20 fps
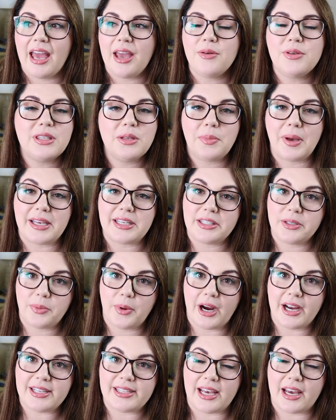It was the best
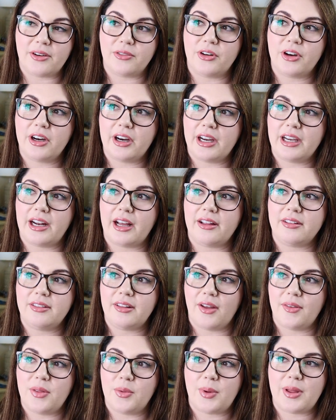surprise ever, and I
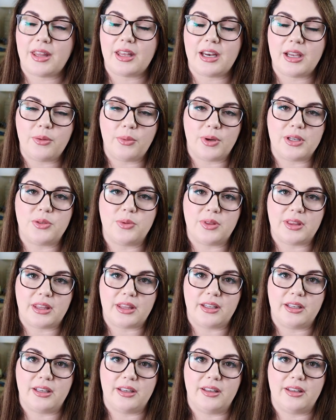love the way that he was with
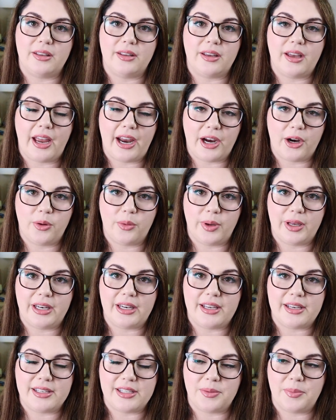the heroine,
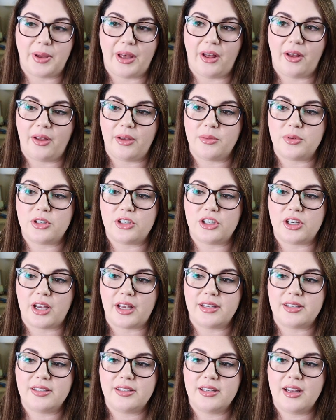Isabel. It was
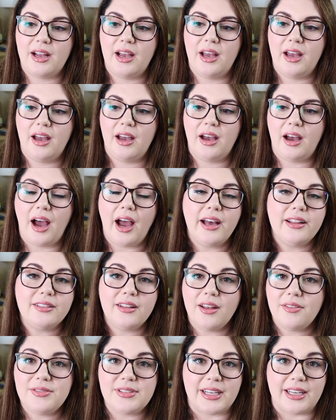just, I
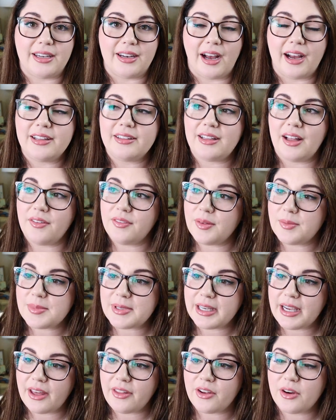loved it. I love them
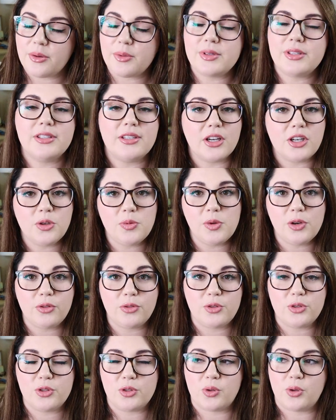together. It was such a
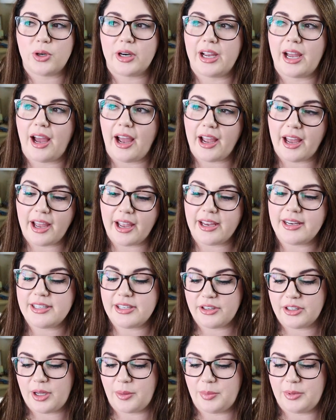beautiful story. I
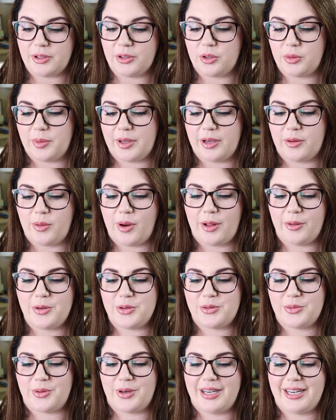teared up a little bit while I
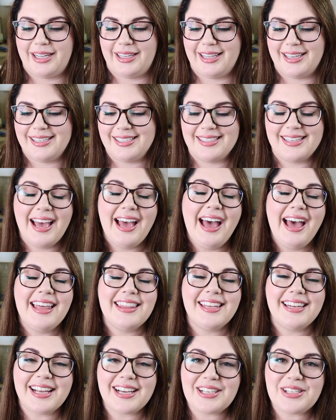was reading this.
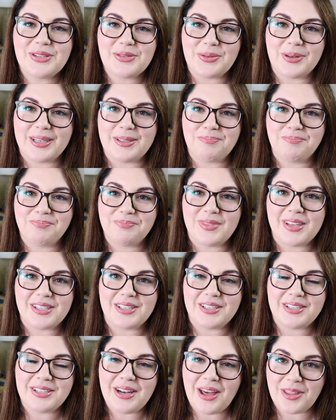The next one is
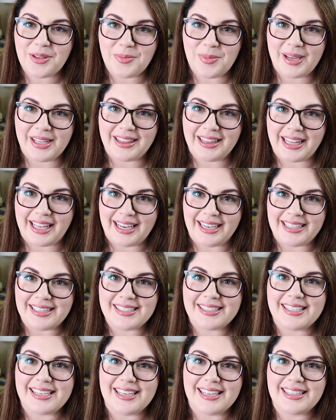another Maiden
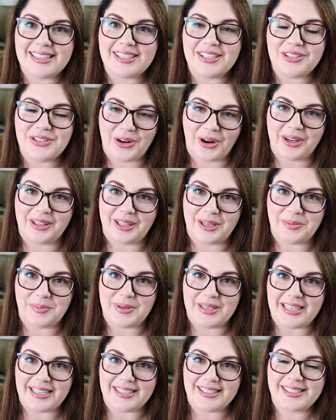Lane's. It's Darling
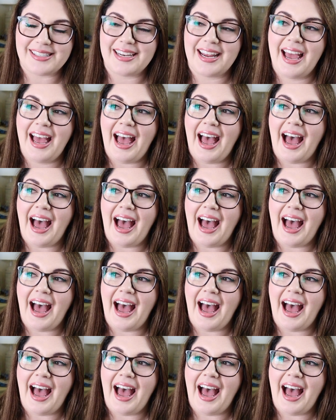Beast.